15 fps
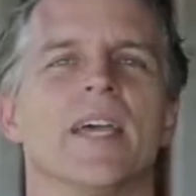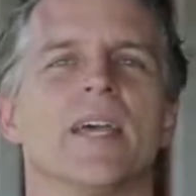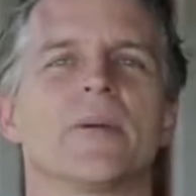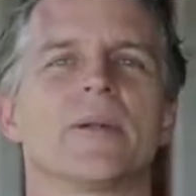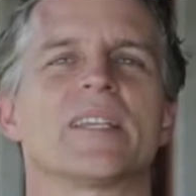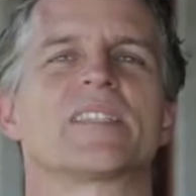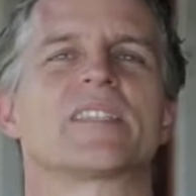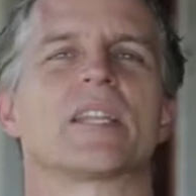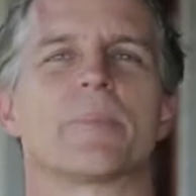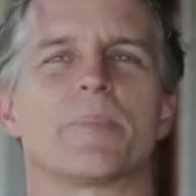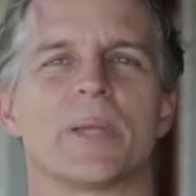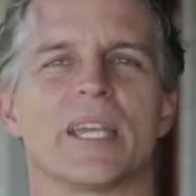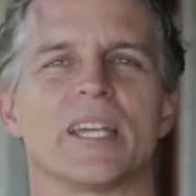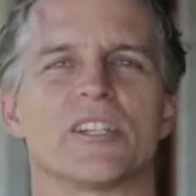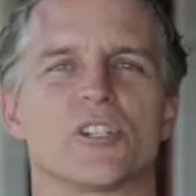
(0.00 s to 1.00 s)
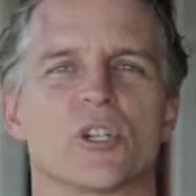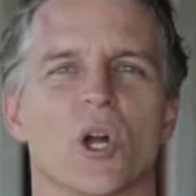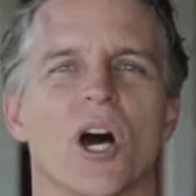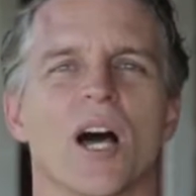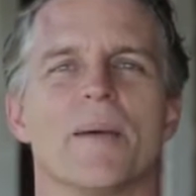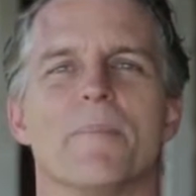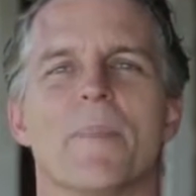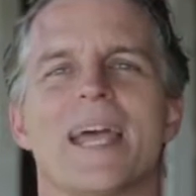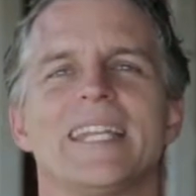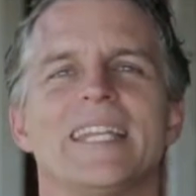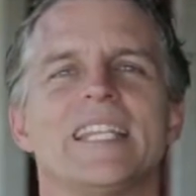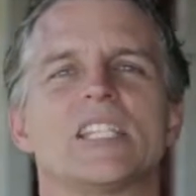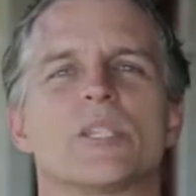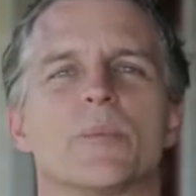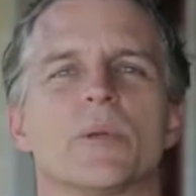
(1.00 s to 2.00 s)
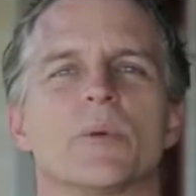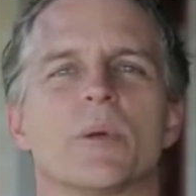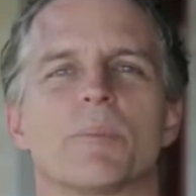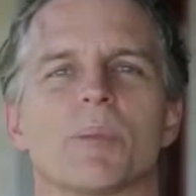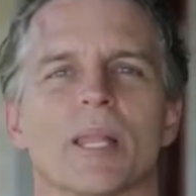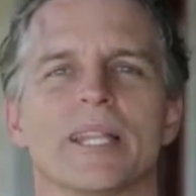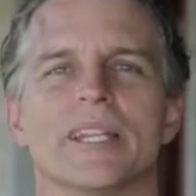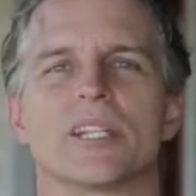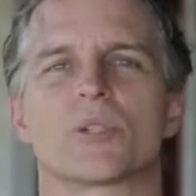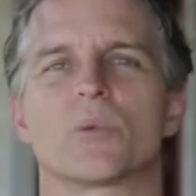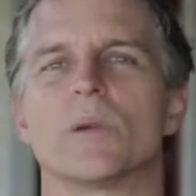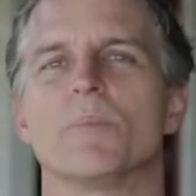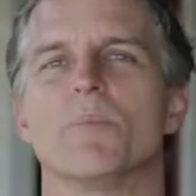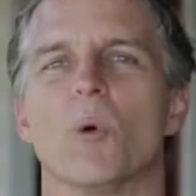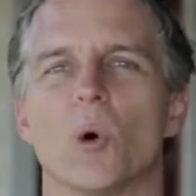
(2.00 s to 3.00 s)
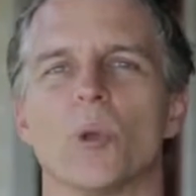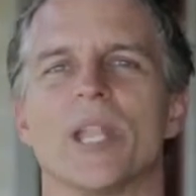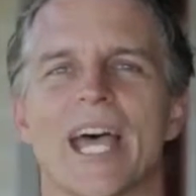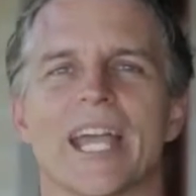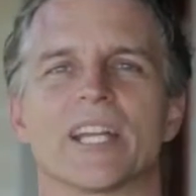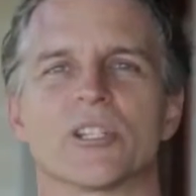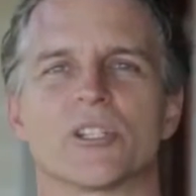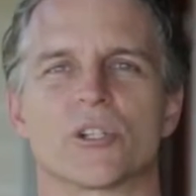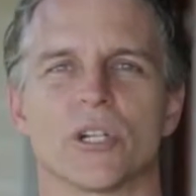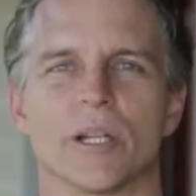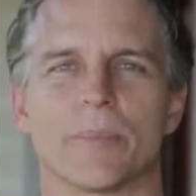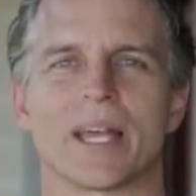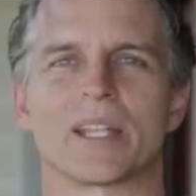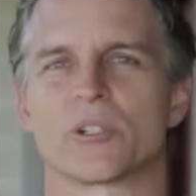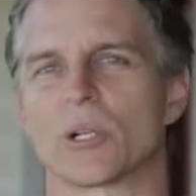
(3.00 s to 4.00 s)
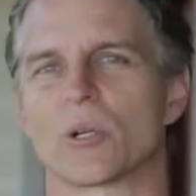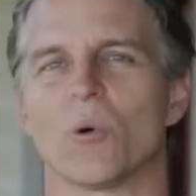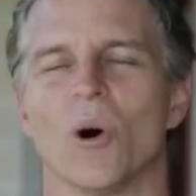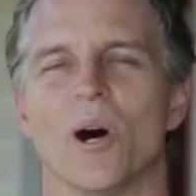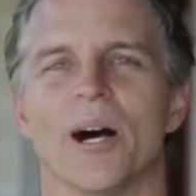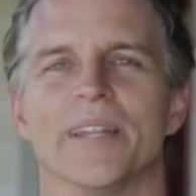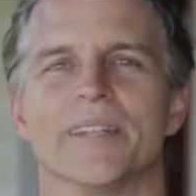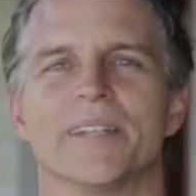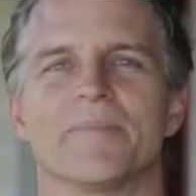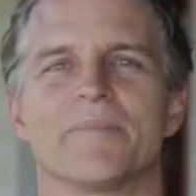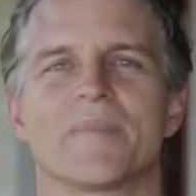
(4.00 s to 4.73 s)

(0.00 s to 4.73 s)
Areas that appear dry may need to be replenished with more Naked Strip as required.